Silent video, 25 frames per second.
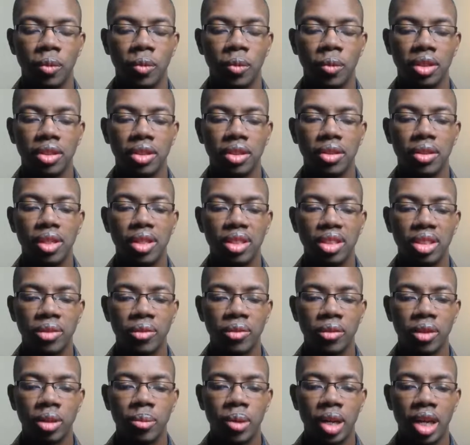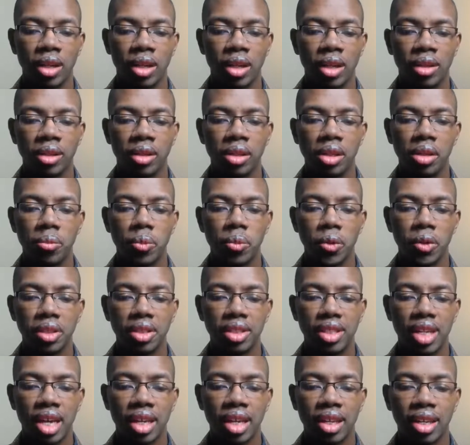We'll do this for about 30 more
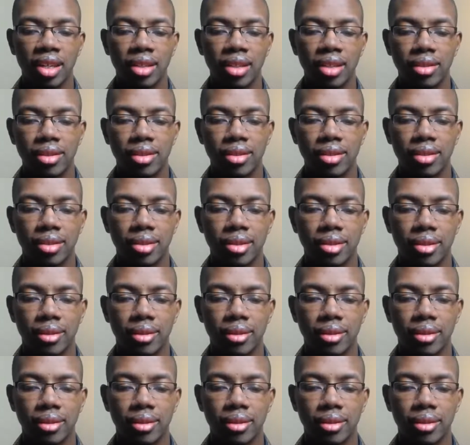seconds.